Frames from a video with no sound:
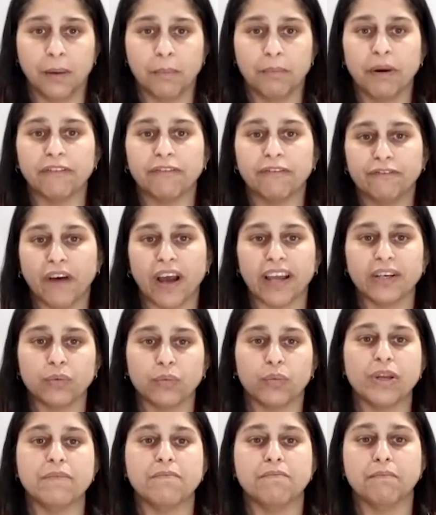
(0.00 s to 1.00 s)
But fight
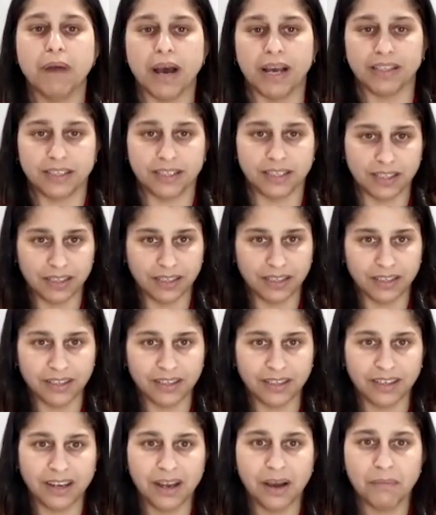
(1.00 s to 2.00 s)
we must.
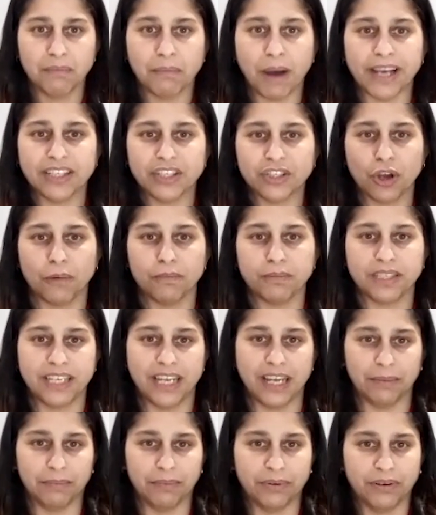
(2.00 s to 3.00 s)
My top
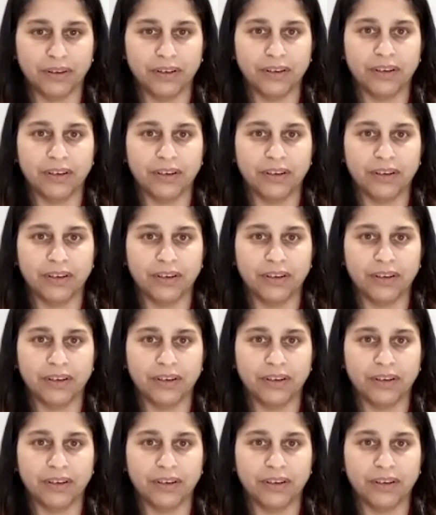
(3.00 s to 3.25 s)
tip.